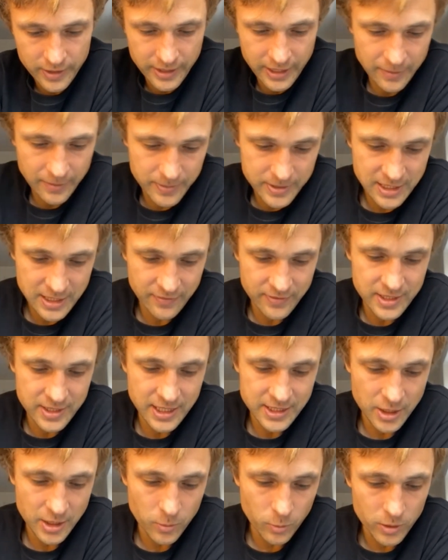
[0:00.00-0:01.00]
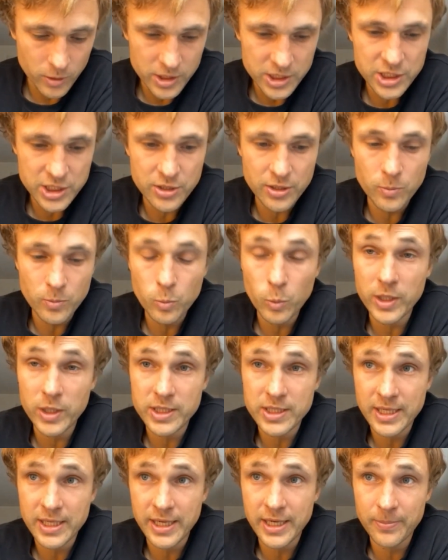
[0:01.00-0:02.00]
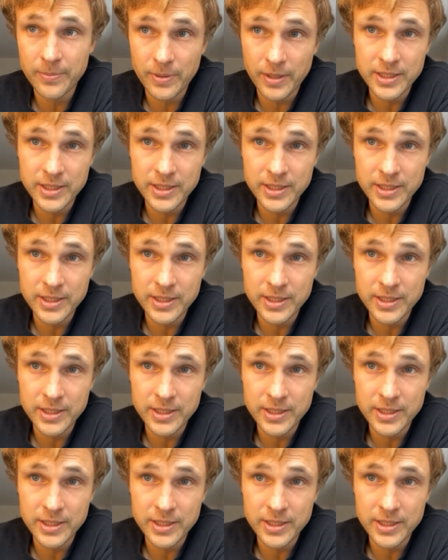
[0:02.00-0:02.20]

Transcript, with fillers: They gave me 7 takes. I wanted to do it in 1 take,